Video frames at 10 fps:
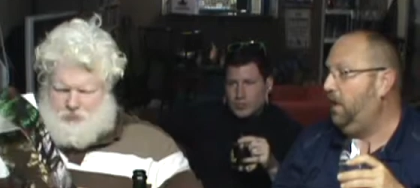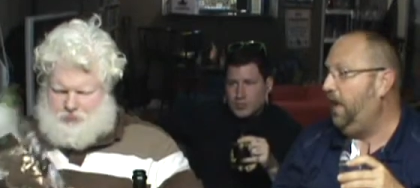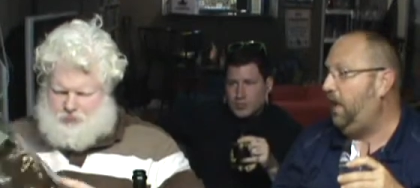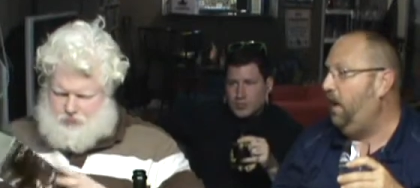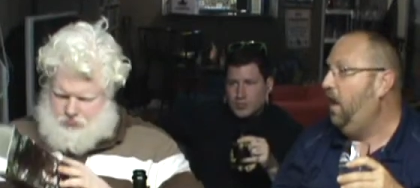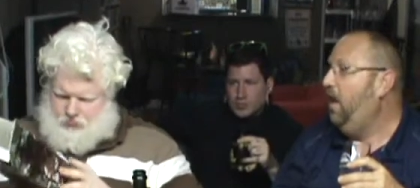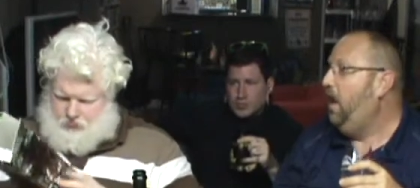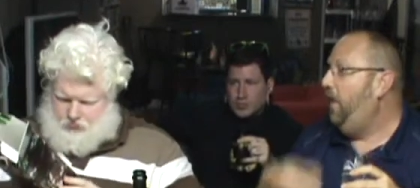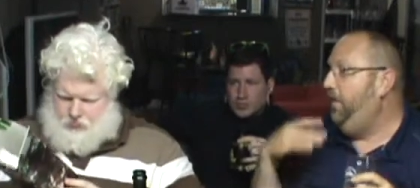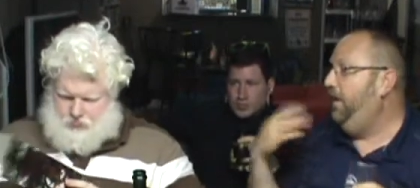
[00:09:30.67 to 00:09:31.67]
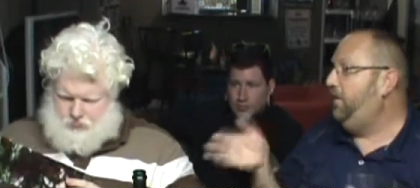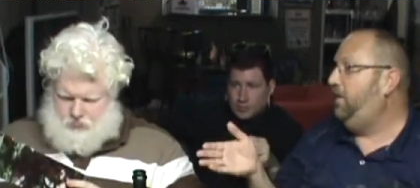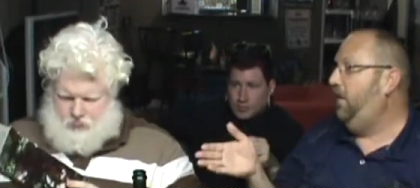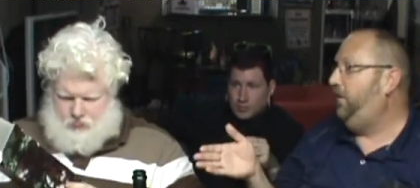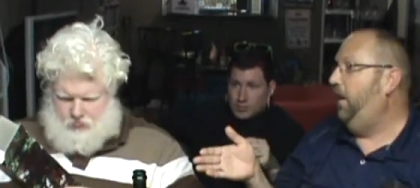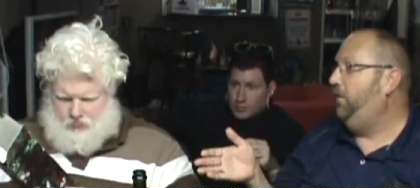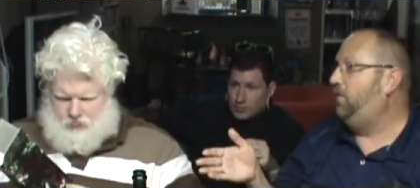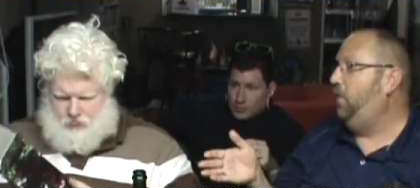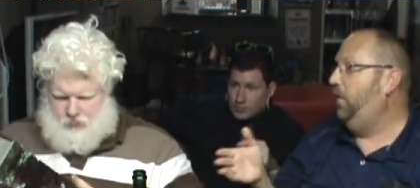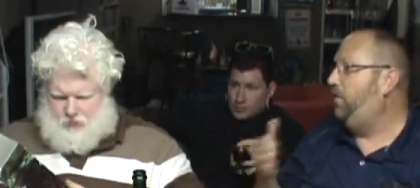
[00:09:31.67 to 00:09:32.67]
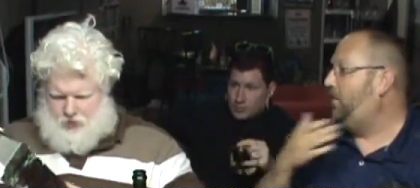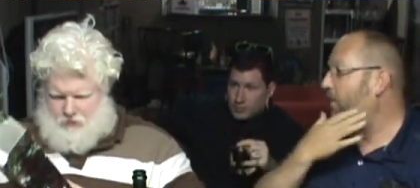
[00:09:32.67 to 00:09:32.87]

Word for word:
Speaker 1: like it. This, if I was going to